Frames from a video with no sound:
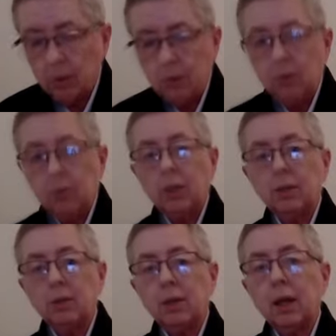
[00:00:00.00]

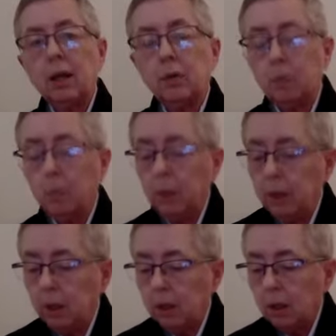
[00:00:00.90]
just as
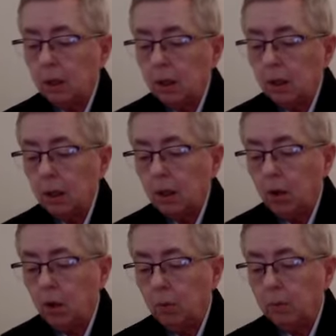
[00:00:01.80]
we
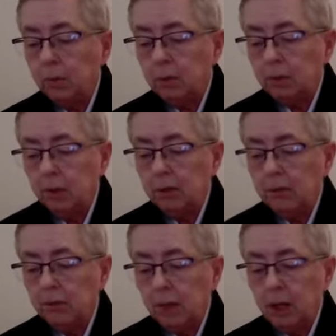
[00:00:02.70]
hope to
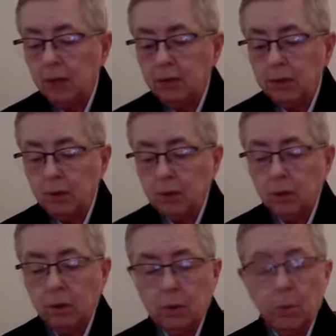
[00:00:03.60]
live lives that show
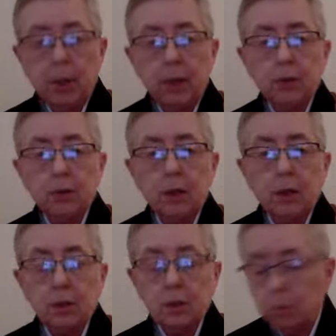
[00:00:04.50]
compassion
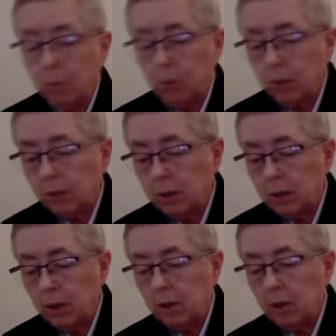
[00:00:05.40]
and support
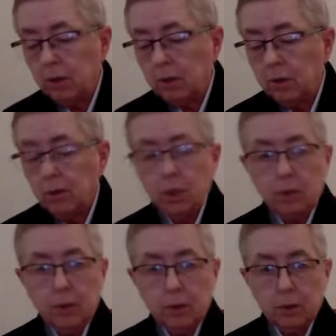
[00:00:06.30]
to the
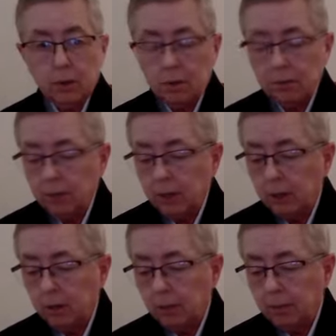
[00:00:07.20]
generations that
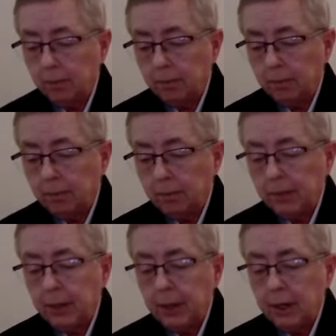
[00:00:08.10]
follow.
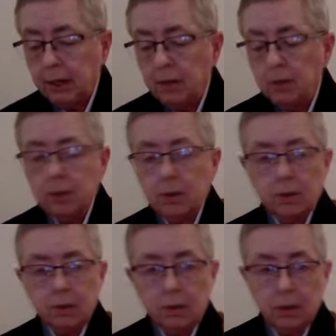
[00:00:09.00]
This is
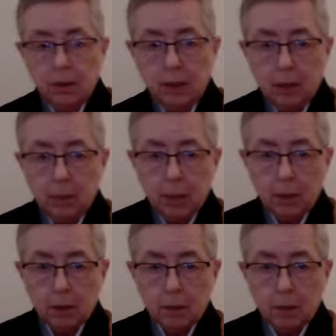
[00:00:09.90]
a dynamic
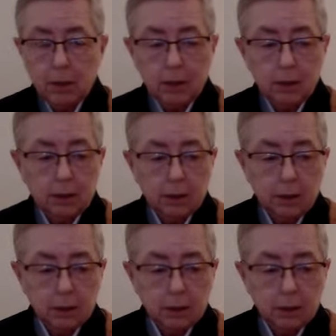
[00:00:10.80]
reality.